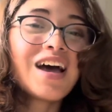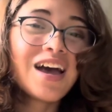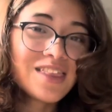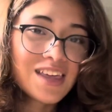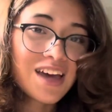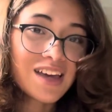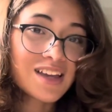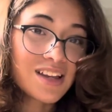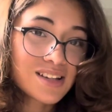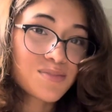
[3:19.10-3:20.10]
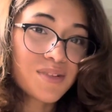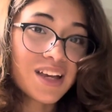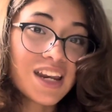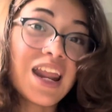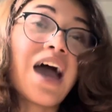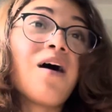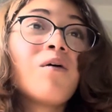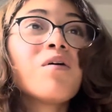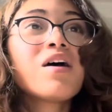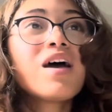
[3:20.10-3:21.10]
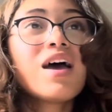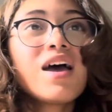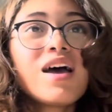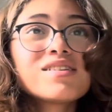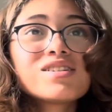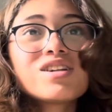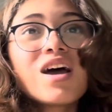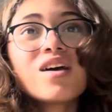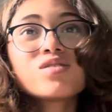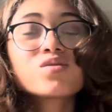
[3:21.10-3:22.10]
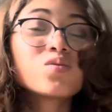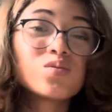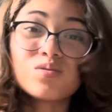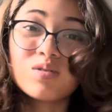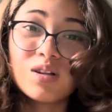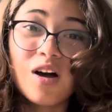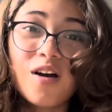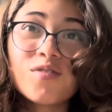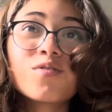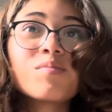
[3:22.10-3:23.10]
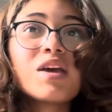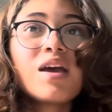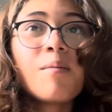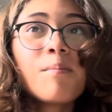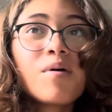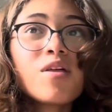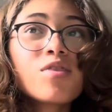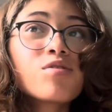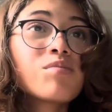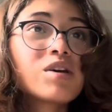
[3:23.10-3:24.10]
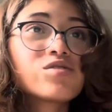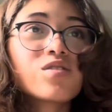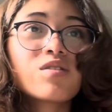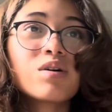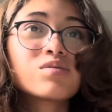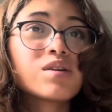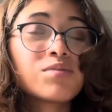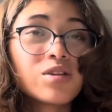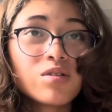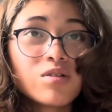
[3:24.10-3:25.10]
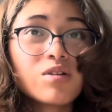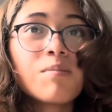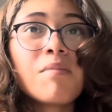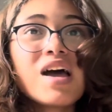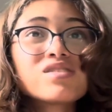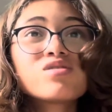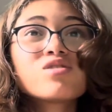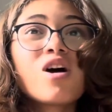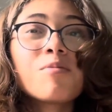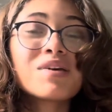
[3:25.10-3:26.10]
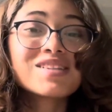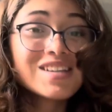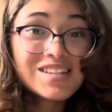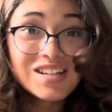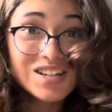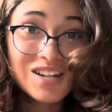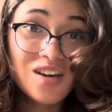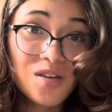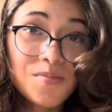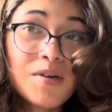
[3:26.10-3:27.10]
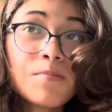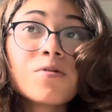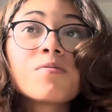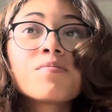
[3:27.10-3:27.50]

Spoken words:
I think I can explain now. As a child, school was really hard for me, but through my struggle, I was able to learn and master topics and teach it to other people.